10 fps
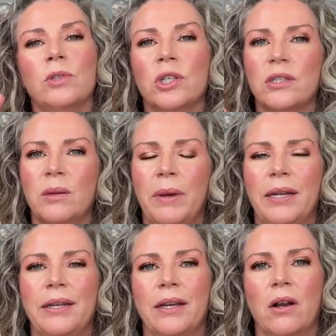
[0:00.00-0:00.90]
just
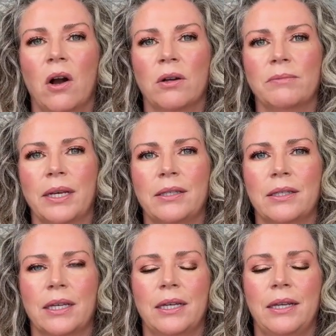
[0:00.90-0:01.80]
depending on my
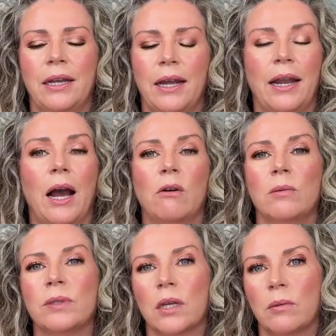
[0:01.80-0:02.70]
skin and how
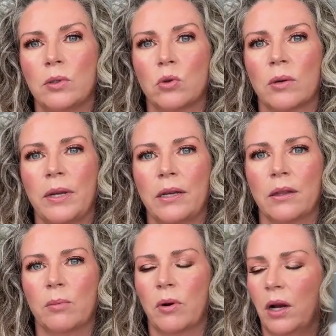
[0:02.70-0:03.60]
it's absorbing
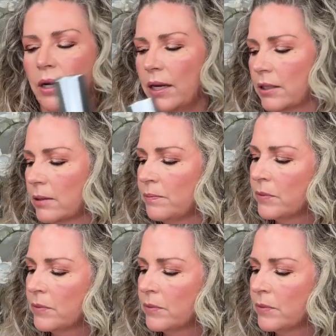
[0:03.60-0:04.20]
the product.